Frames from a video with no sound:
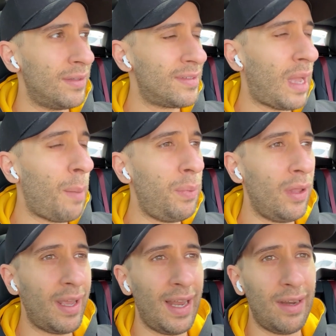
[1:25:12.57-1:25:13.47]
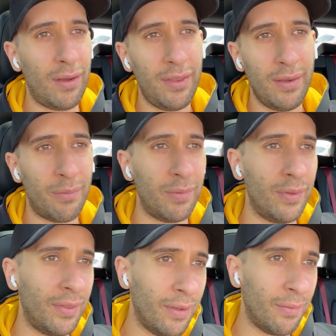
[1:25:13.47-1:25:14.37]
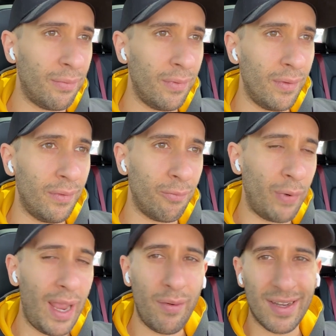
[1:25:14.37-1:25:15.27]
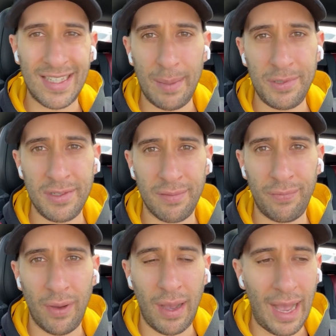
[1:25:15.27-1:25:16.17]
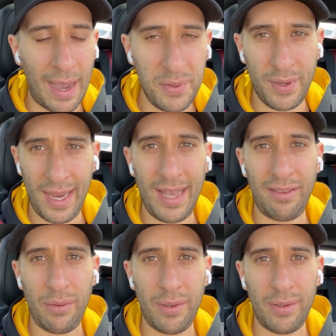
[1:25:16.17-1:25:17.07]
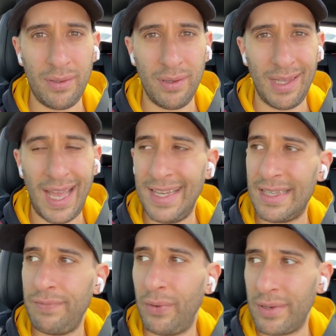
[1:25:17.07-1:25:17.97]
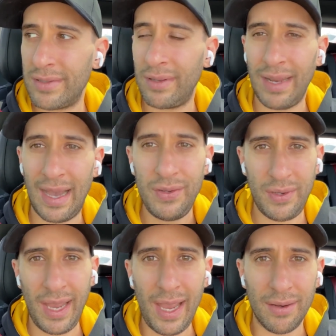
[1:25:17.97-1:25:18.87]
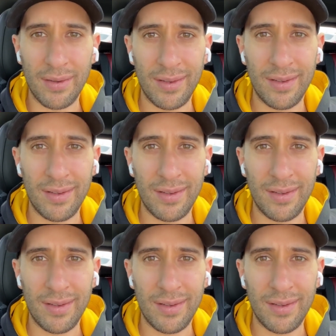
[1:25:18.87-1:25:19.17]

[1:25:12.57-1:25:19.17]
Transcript: Stop looking at all the, the rare exceptions of how you can't do it, and instead focus on how you can.